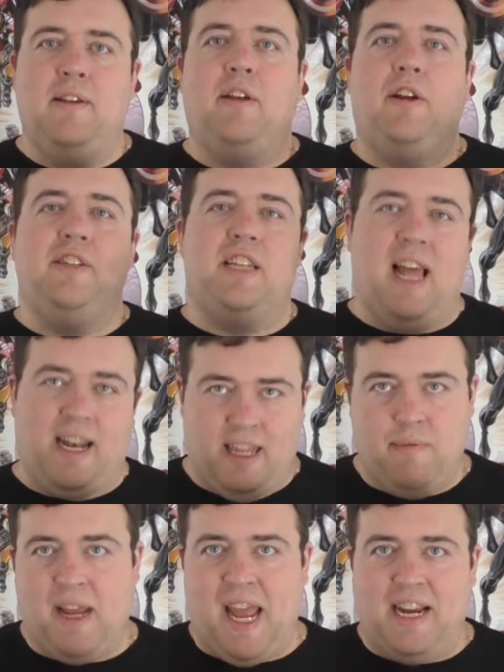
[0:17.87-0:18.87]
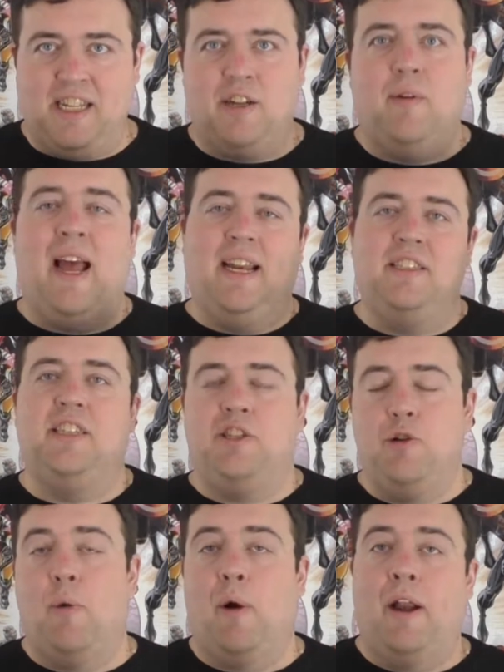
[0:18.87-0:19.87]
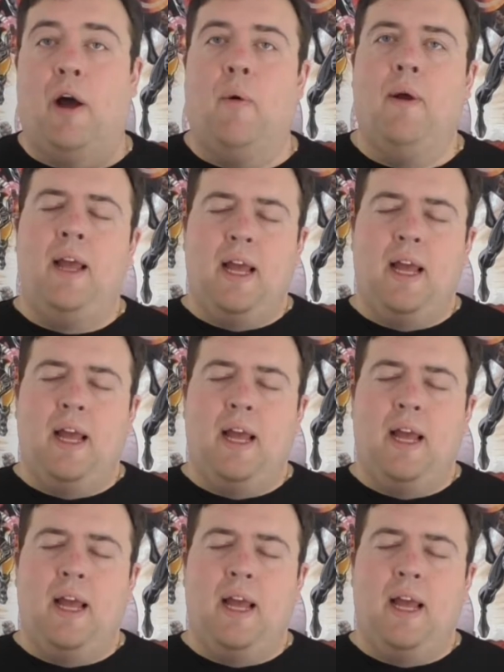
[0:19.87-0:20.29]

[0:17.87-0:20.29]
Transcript: They're using that theme again, so hence the 2.0.